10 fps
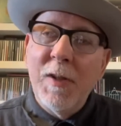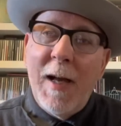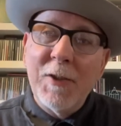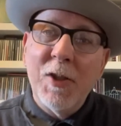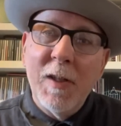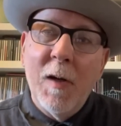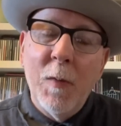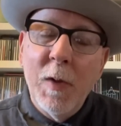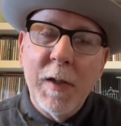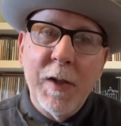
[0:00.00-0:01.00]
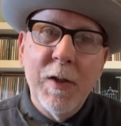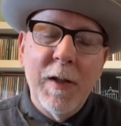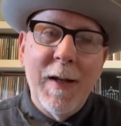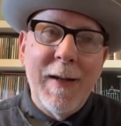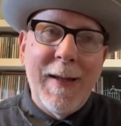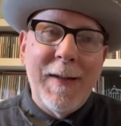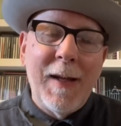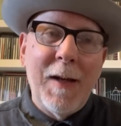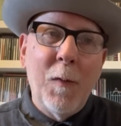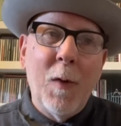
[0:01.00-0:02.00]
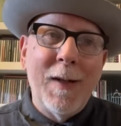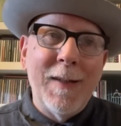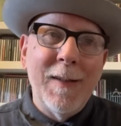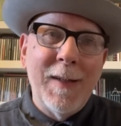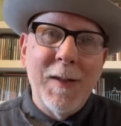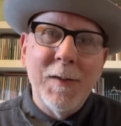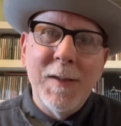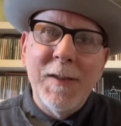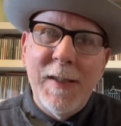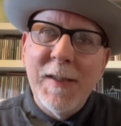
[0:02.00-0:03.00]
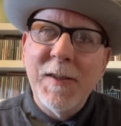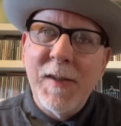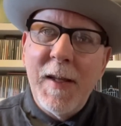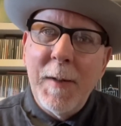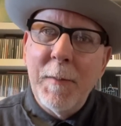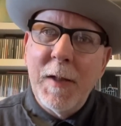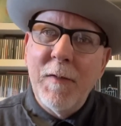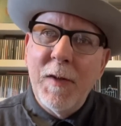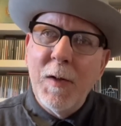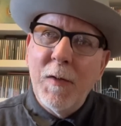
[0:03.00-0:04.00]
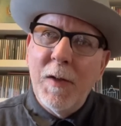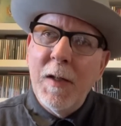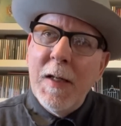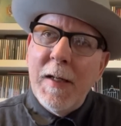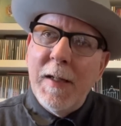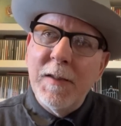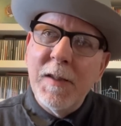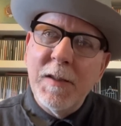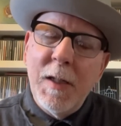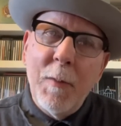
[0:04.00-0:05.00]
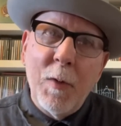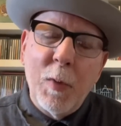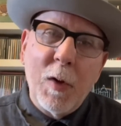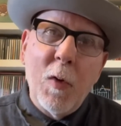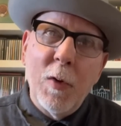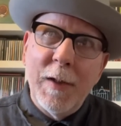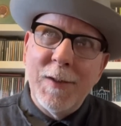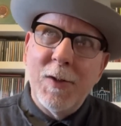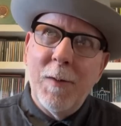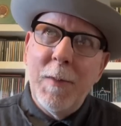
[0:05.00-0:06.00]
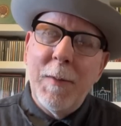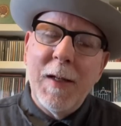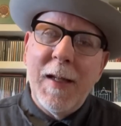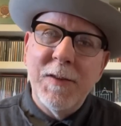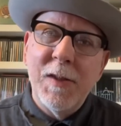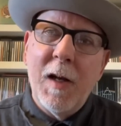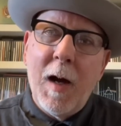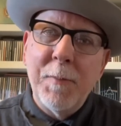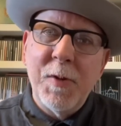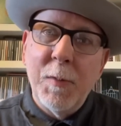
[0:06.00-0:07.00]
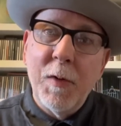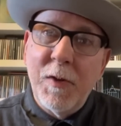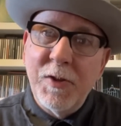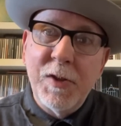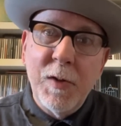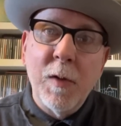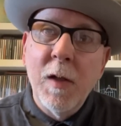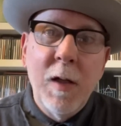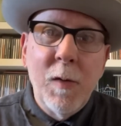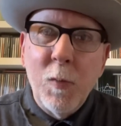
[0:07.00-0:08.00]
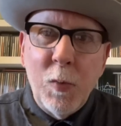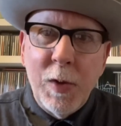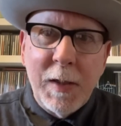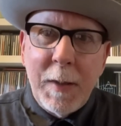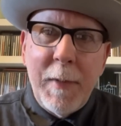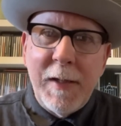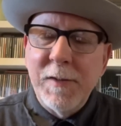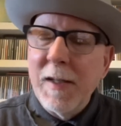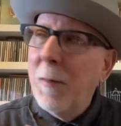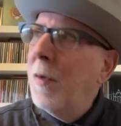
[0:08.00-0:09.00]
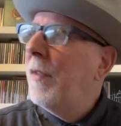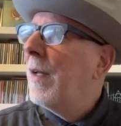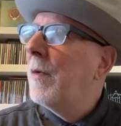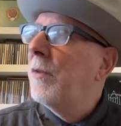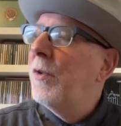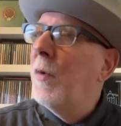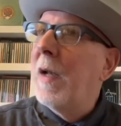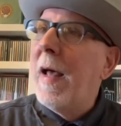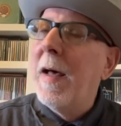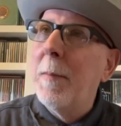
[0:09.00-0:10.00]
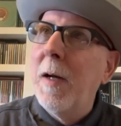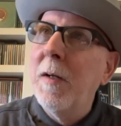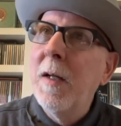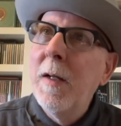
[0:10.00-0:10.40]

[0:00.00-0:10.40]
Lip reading: actually are really good, and I don't want to diss them, even though it's some of the recordings are maybe less than optimal. They're still really amazing. And one thing I do want to add about